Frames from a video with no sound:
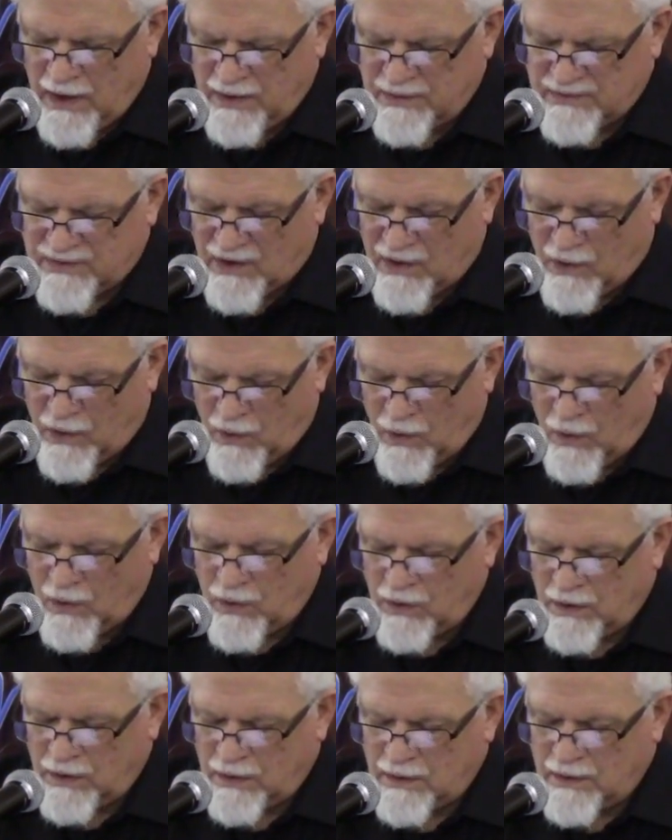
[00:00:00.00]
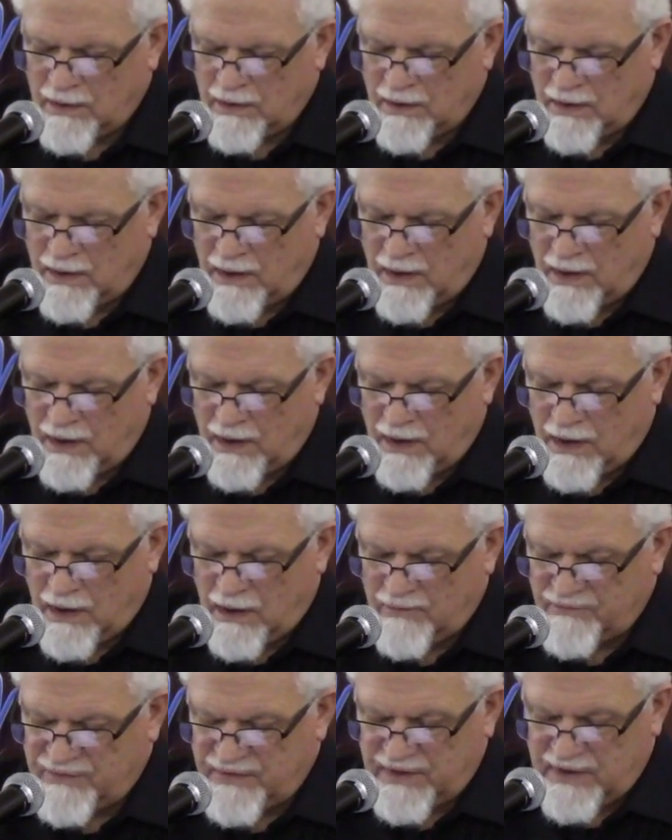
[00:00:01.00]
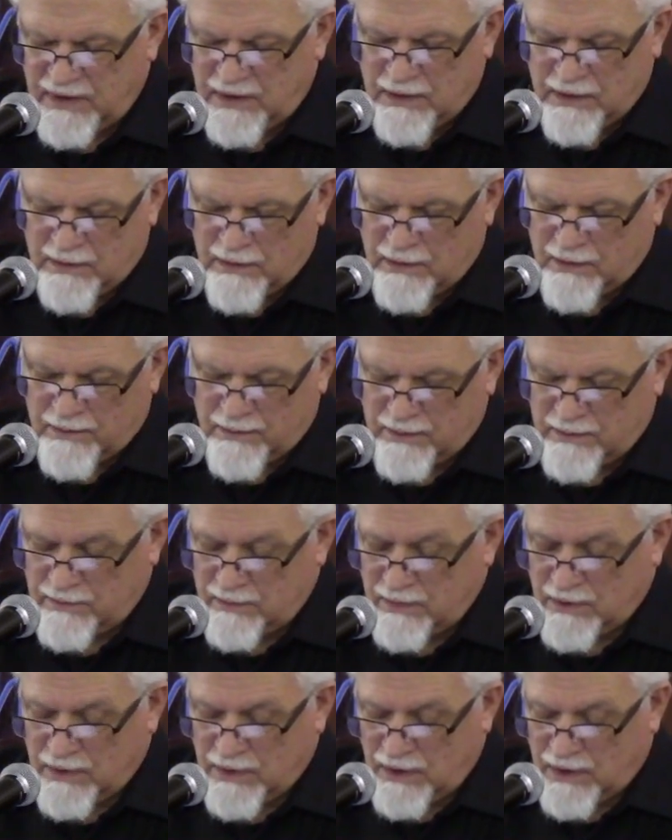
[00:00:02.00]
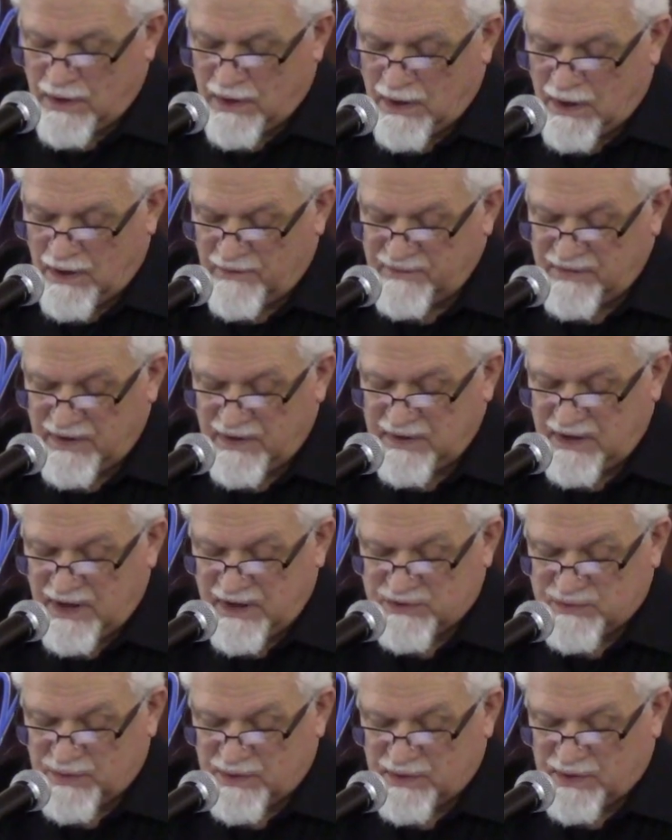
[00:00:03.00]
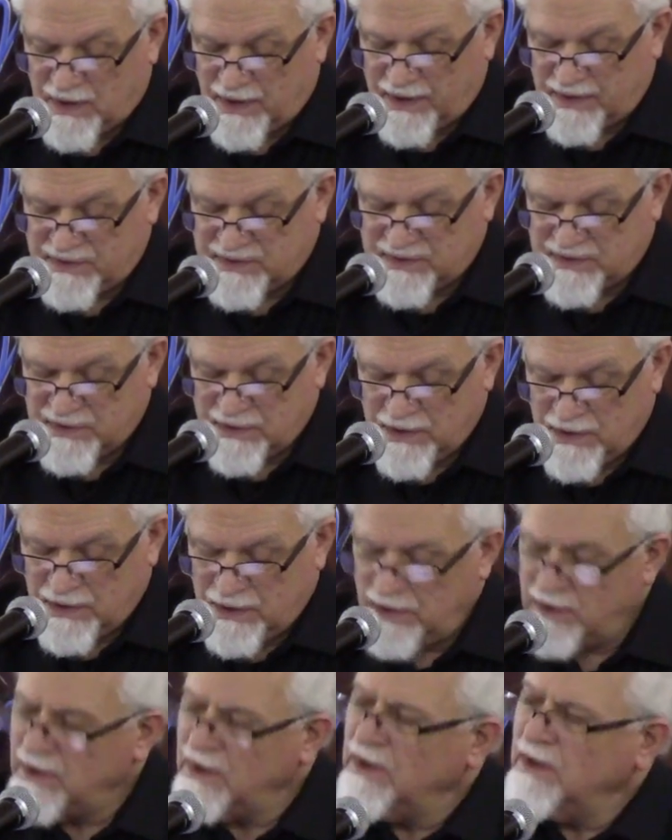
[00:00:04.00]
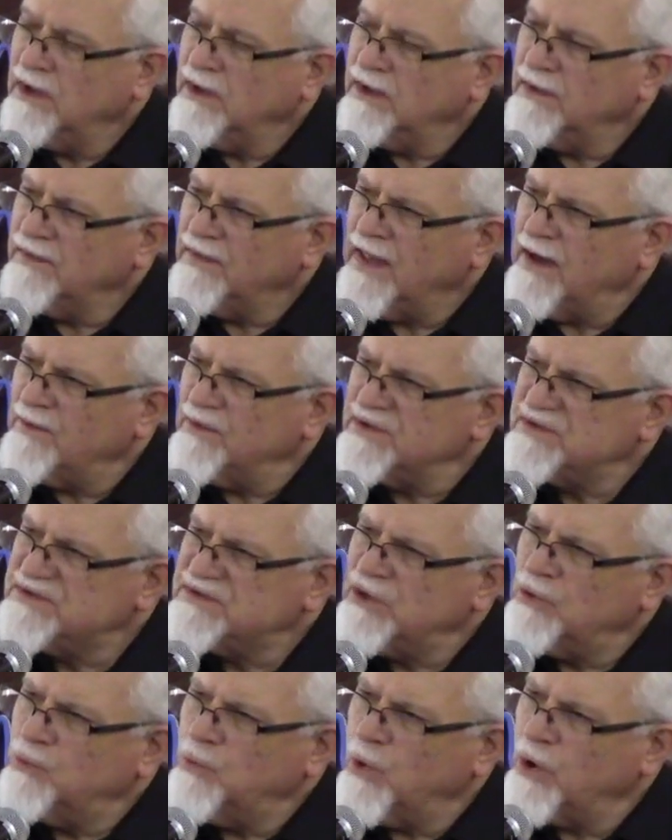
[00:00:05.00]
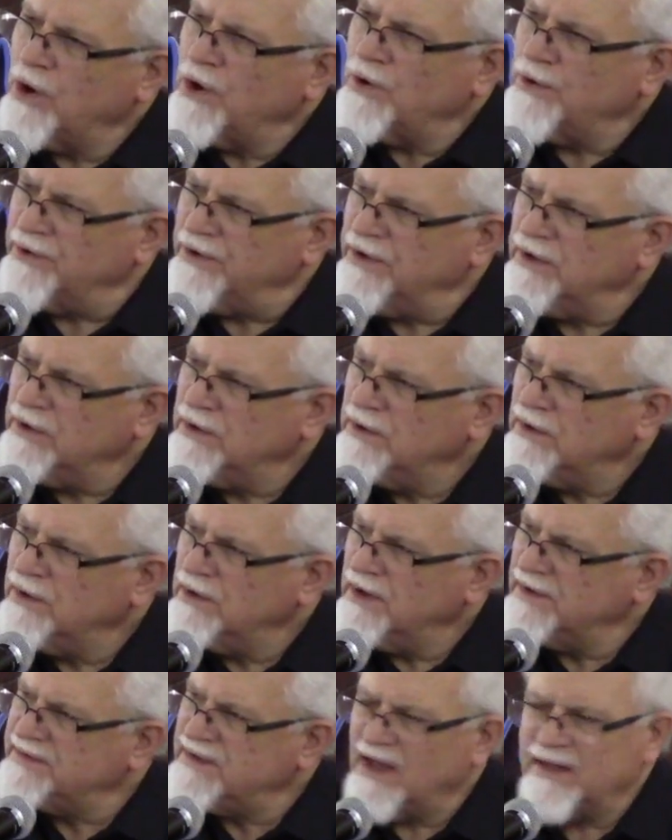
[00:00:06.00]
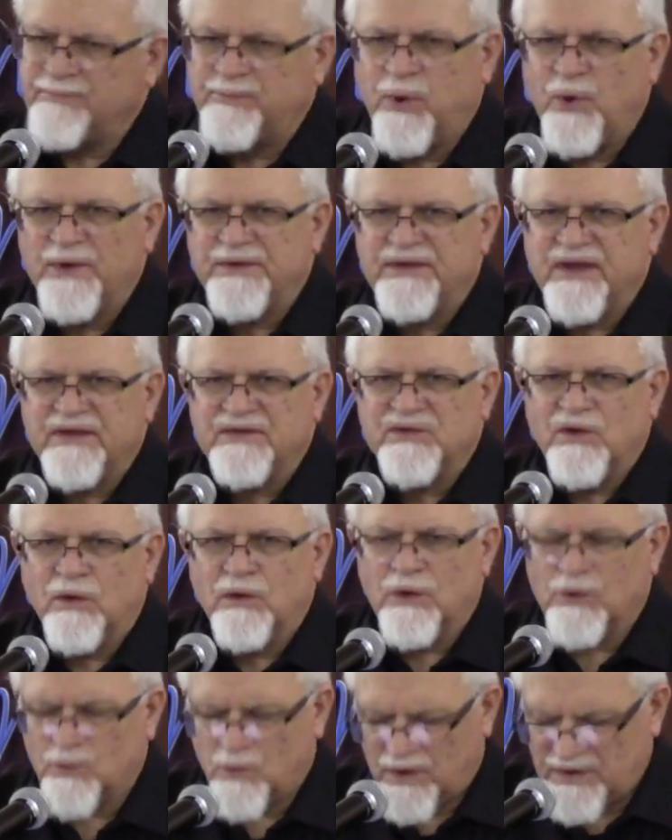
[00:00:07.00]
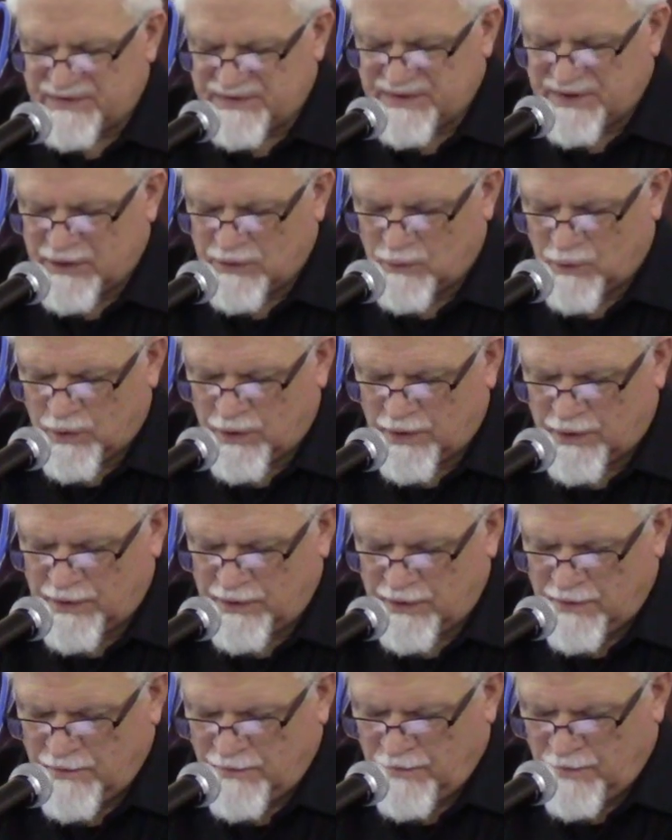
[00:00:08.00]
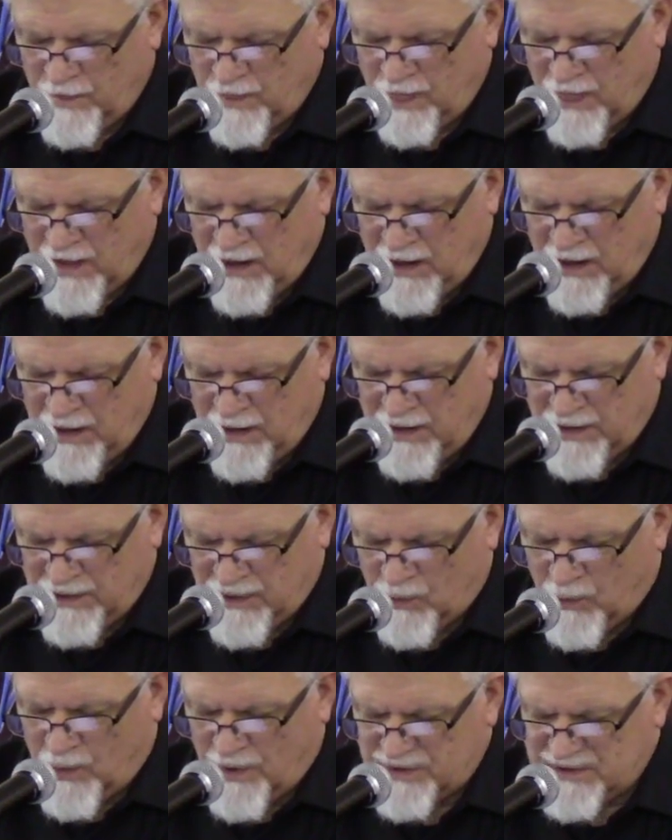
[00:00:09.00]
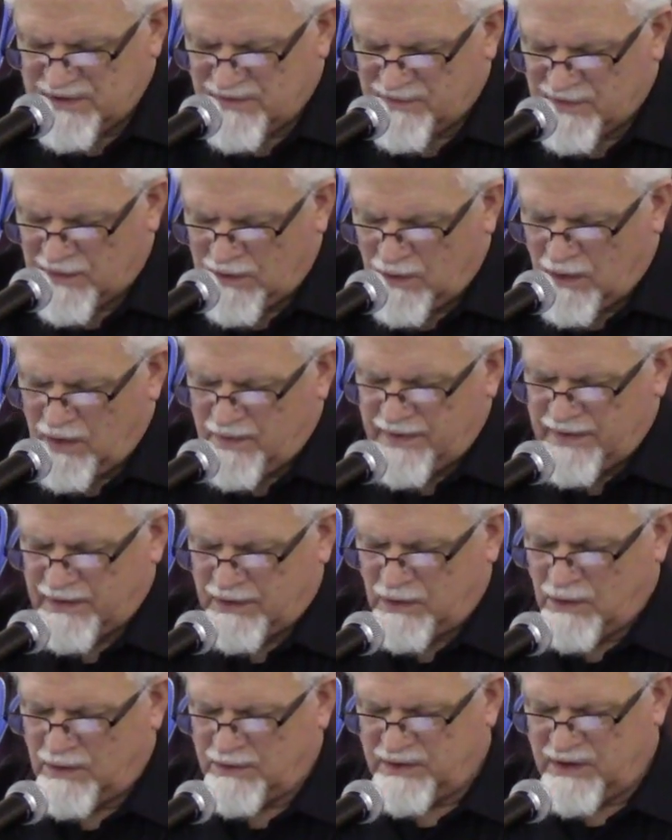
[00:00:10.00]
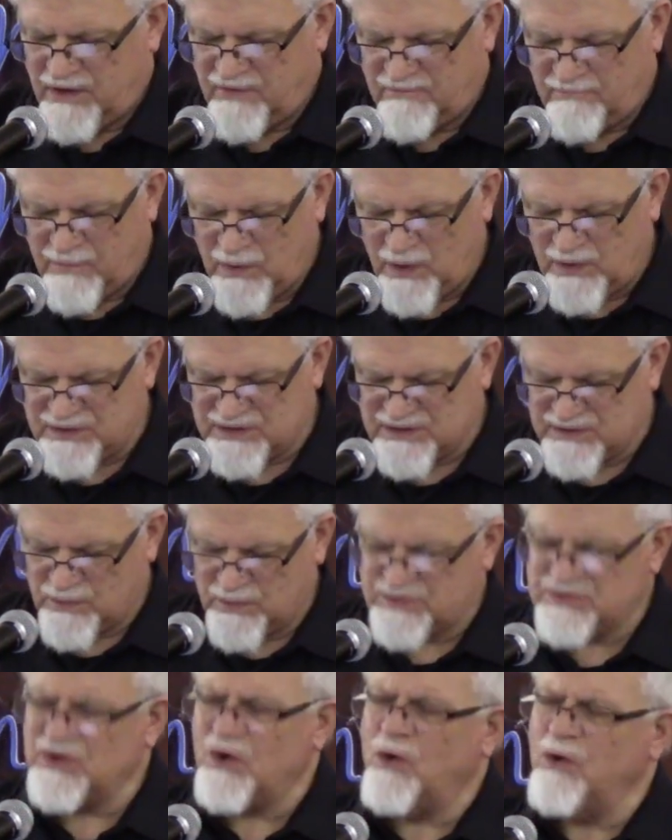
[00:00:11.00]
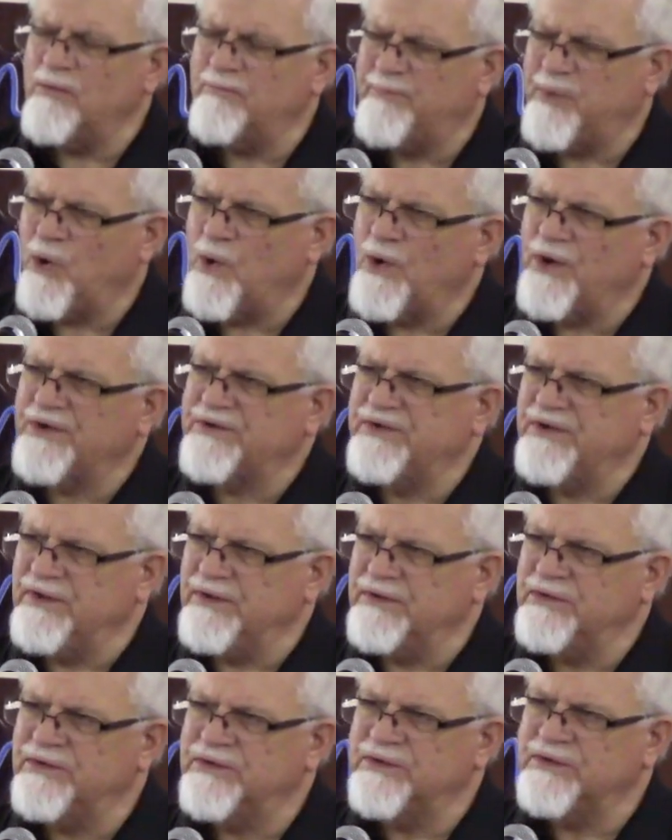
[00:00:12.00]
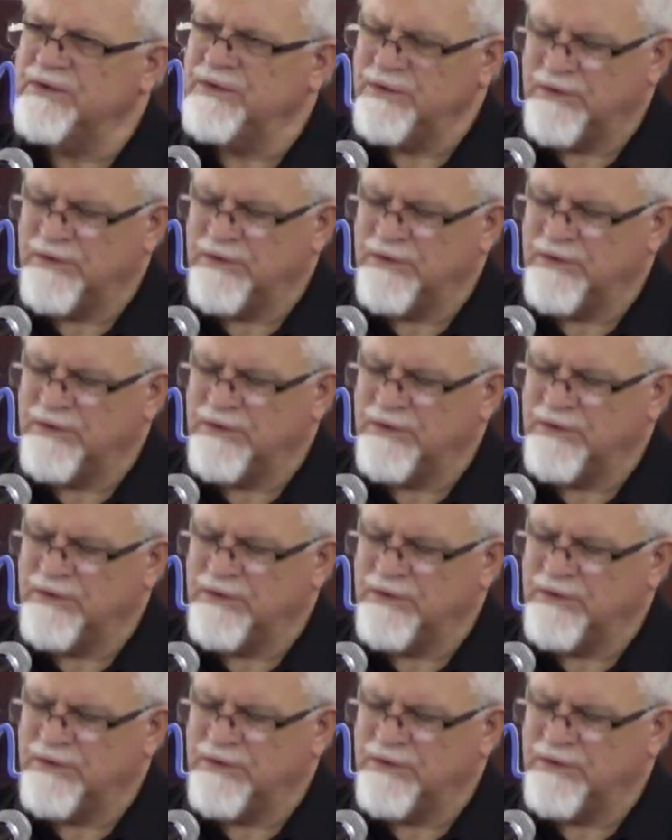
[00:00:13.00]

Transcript: to all of the of the Israelites. That was the word. At that point, that's all there was to the word. The words of the law that God gave Moses were so important